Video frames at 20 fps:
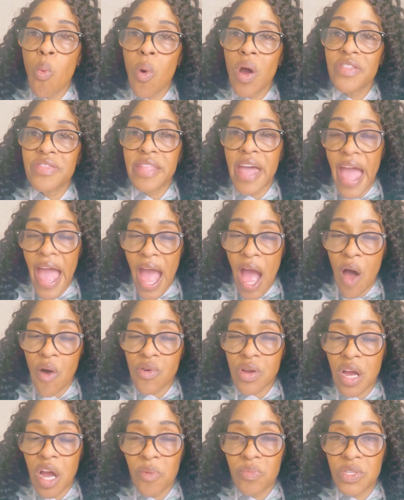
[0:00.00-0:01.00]
what the
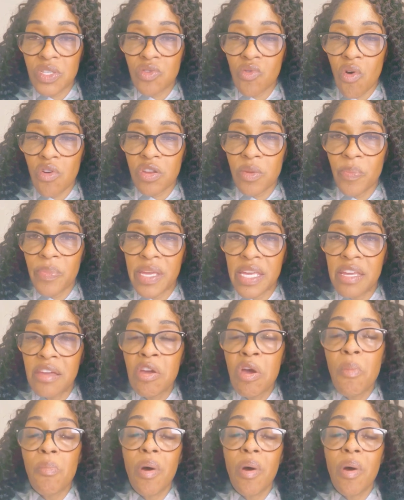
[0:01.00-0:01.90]
outcome is going to be.